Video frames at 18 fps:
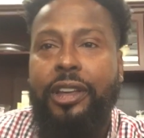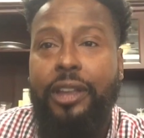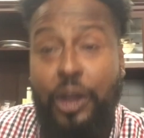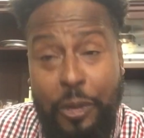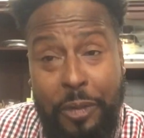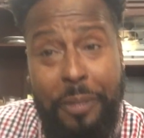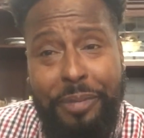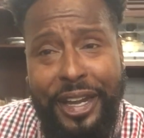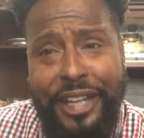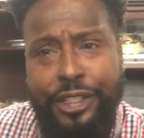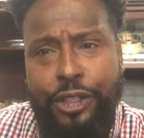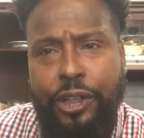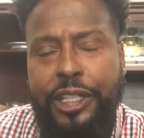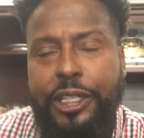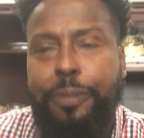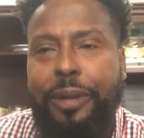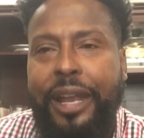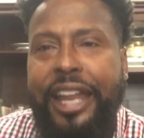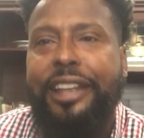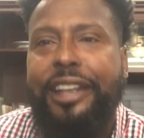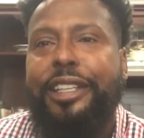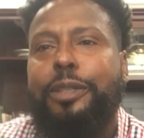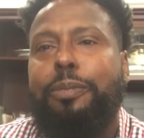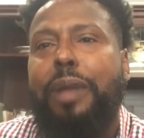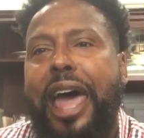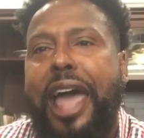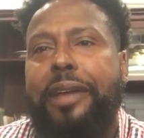human beings on this planet
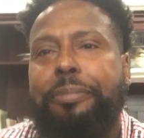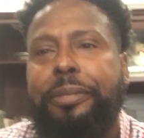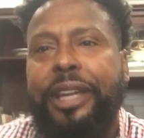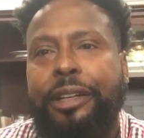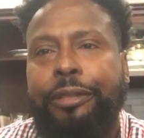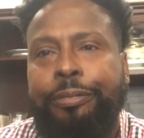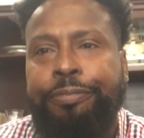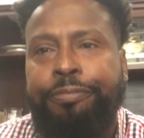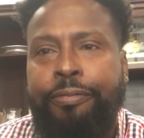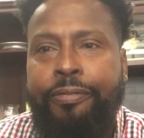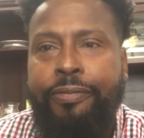is black men.